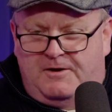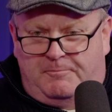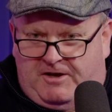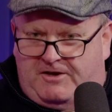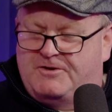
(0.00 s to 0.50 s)

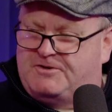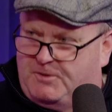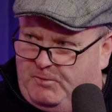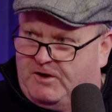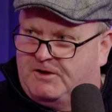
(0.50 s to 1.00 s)
Because
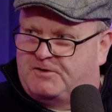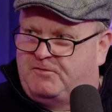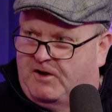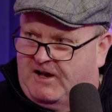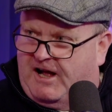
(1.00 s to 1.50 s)
the world's
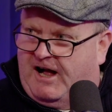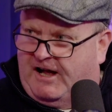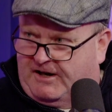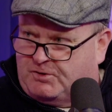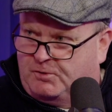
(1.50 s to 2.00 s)
full of
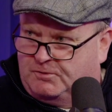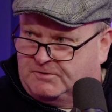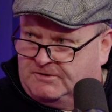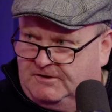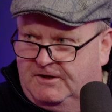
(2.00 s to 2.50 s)
arseholes.